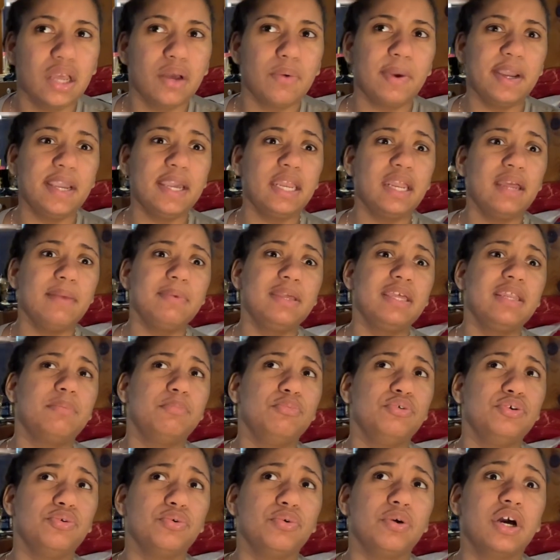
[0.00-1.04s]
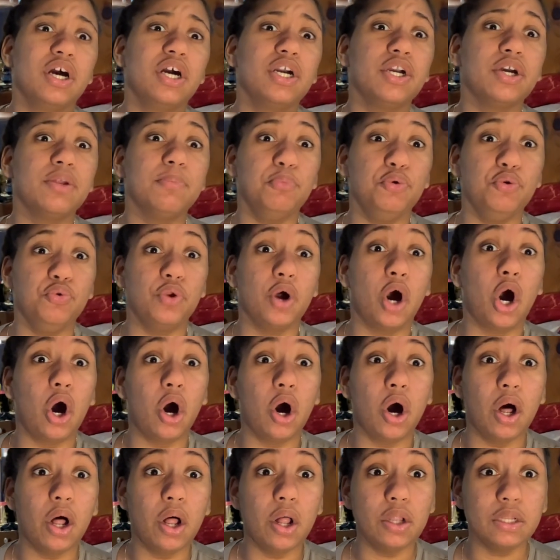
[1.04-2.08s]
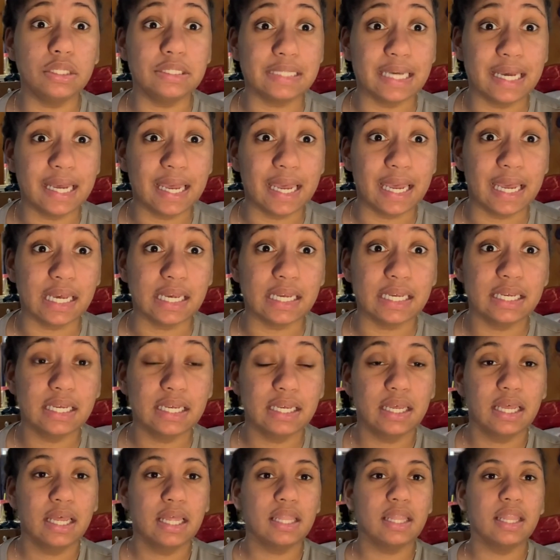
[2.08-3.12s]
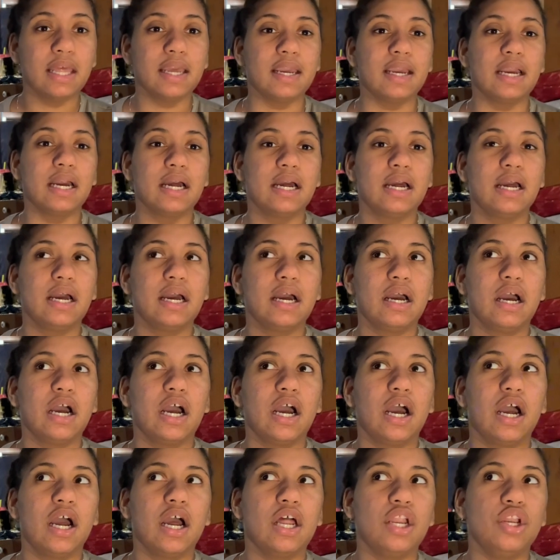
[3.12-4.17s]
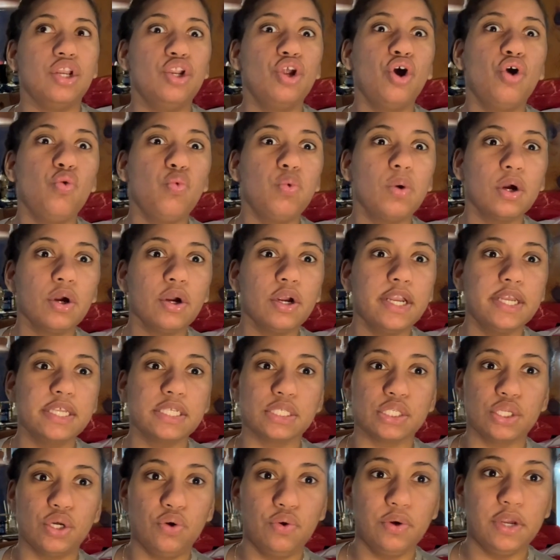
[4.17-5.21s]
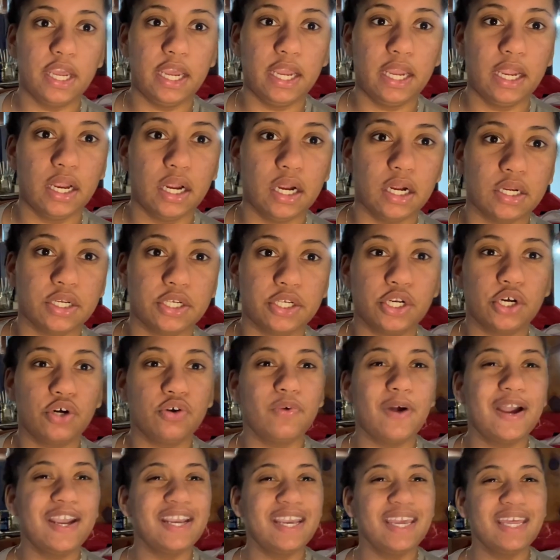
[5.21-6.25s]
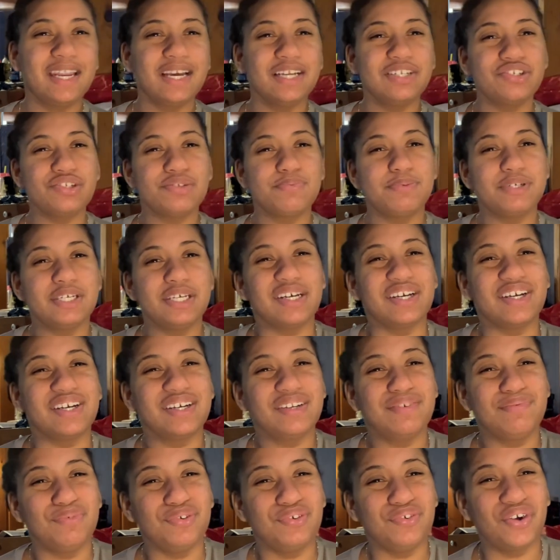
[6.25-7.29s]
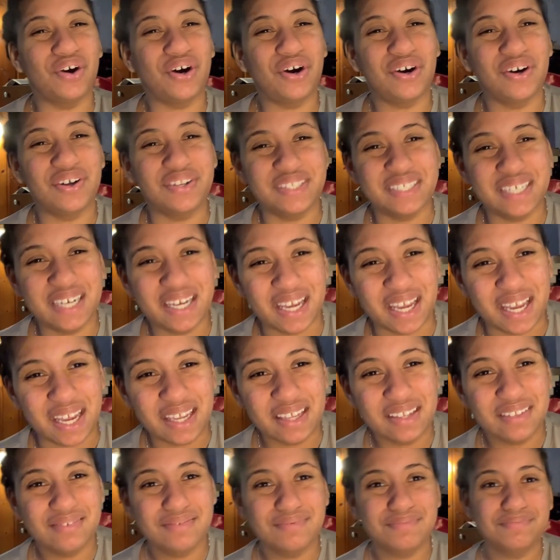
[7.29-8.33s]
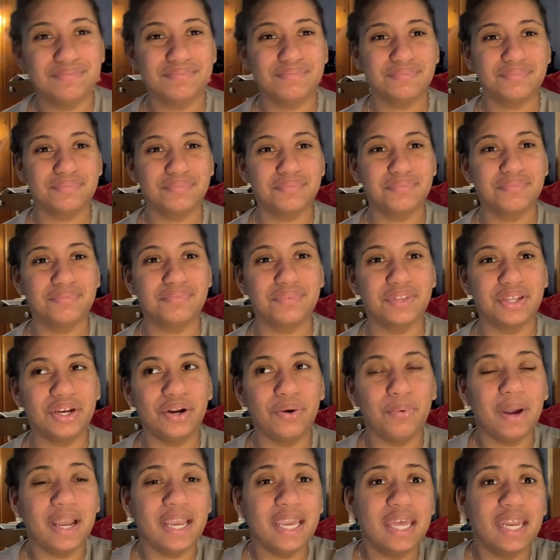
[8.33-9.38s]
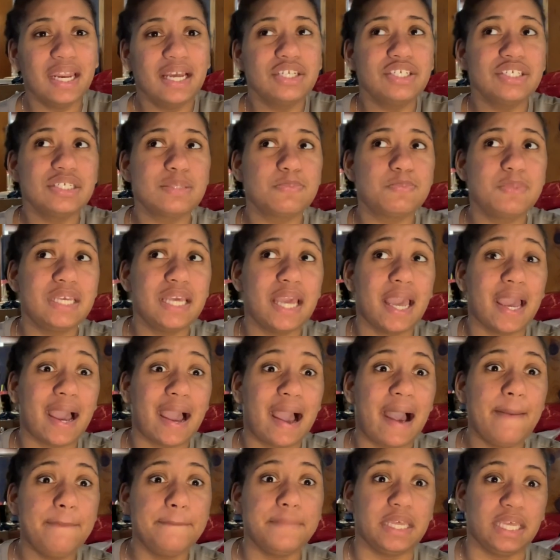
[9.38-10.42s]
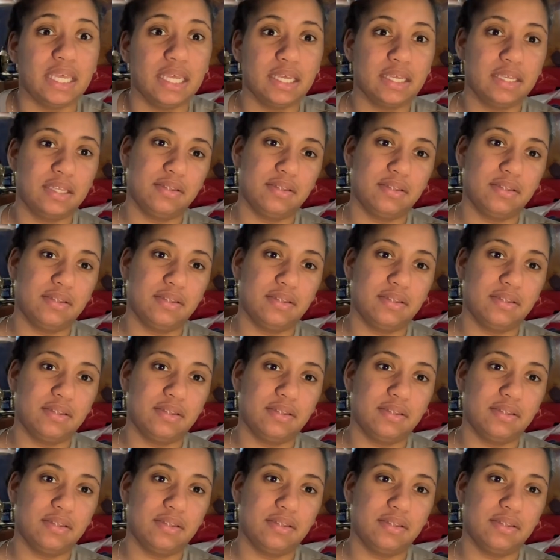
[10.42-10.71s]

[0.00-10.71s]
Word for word: Why can't I be in a, mood, a good mood all day? Like, no worries, no care. You know, why can't I just be in a good mood all day? You know, why can't I just be happy?